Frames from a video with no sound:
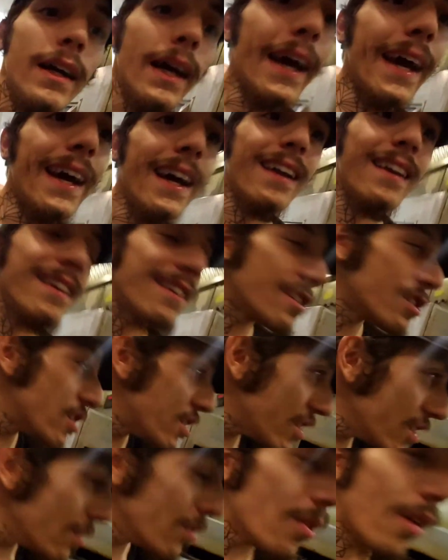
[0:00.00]
And
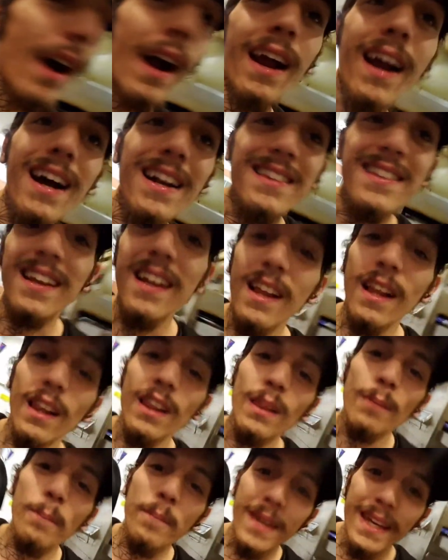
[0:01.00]
shoot, I got to
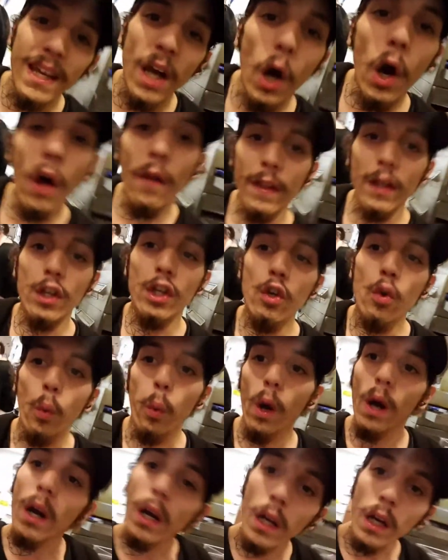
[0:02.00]
meet all the new
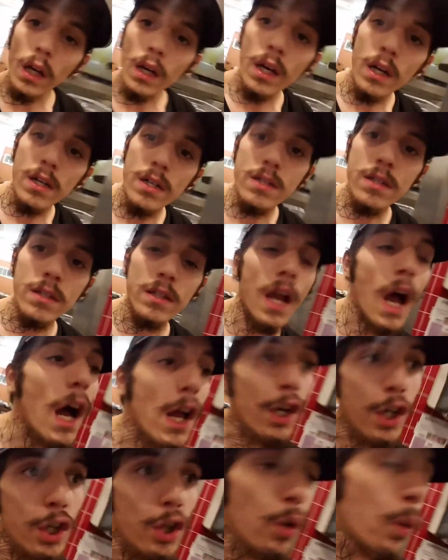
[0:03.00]
workers,
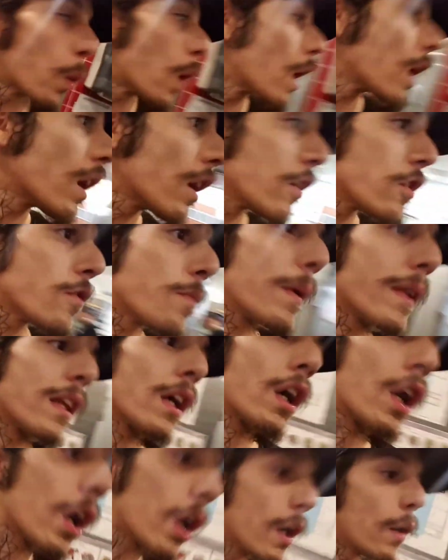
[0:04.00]
not new workers, but
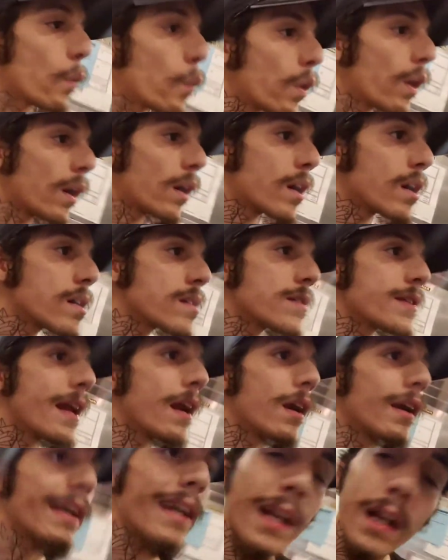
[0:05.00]
the current workers
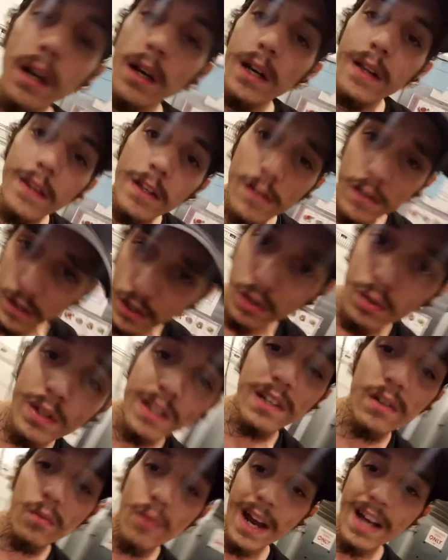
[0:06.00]
that are here in this
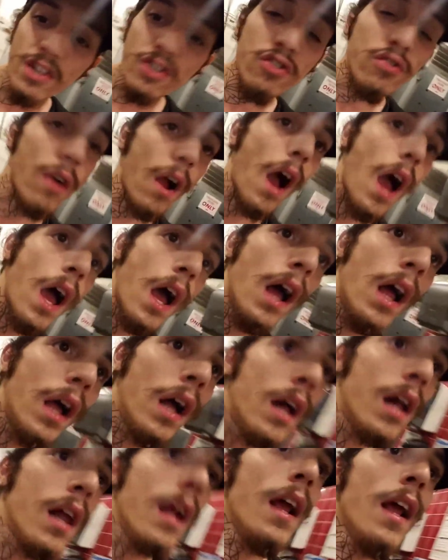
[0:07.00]
Union restaurant.
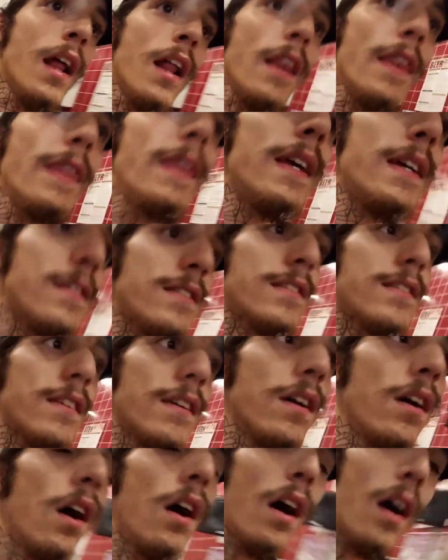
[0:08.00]

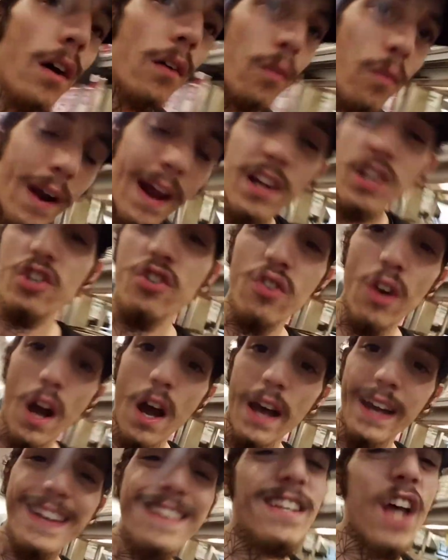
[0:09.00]
This
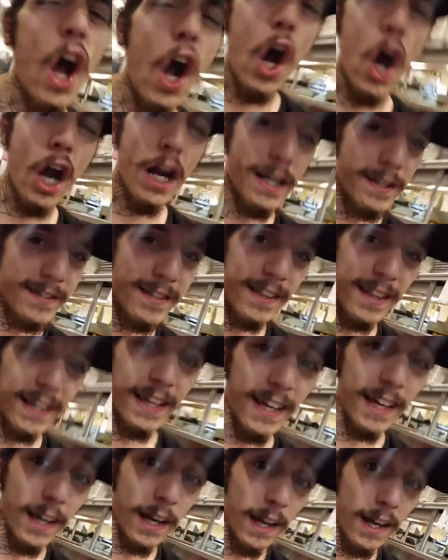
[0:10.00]
restaurant is
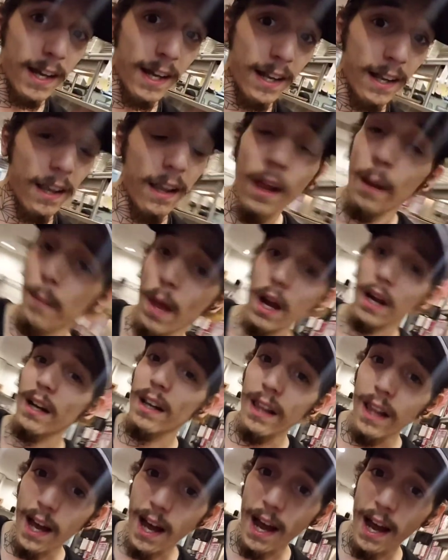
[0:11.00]
honestly, I'm not
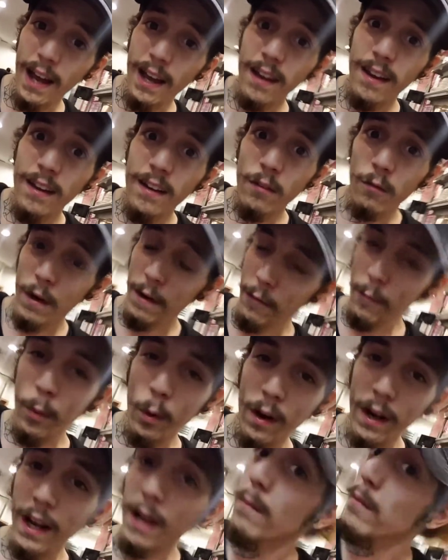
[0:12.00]
gonna lie, River
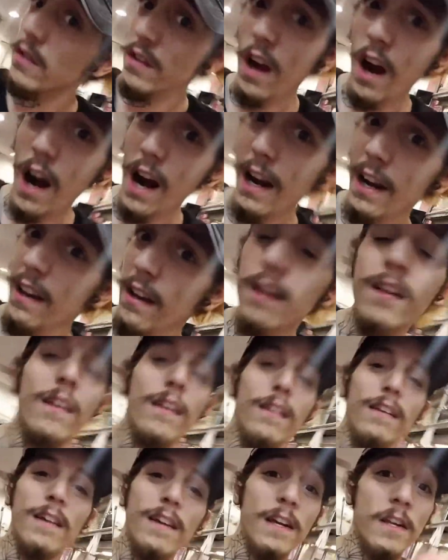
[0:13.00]
Point, I'm sorry,
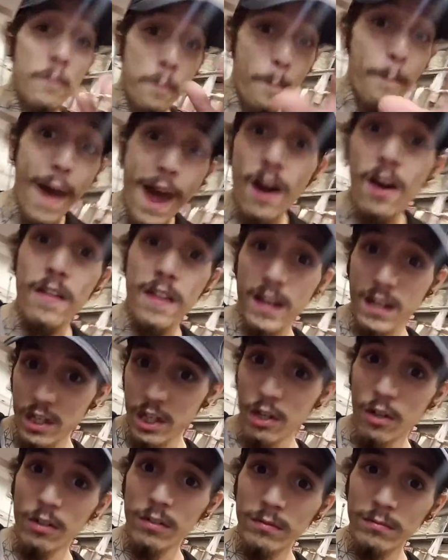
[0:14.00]
it's better than
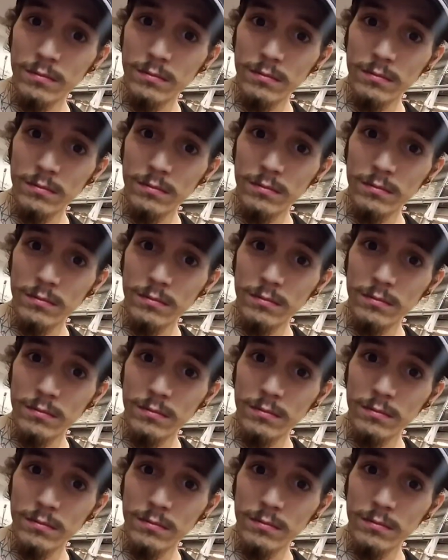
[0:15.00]
you,